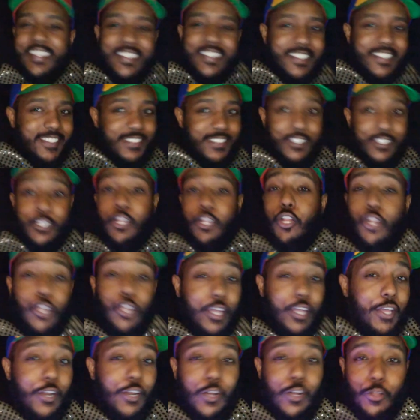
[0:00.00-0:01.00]
still,
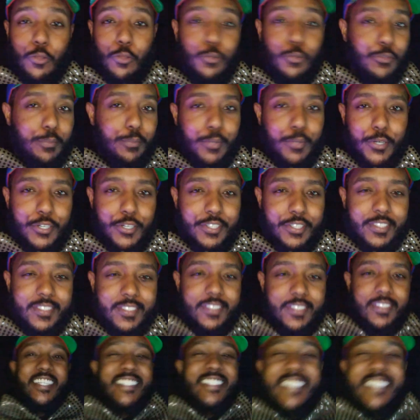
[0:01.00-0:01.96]
look at all those perks.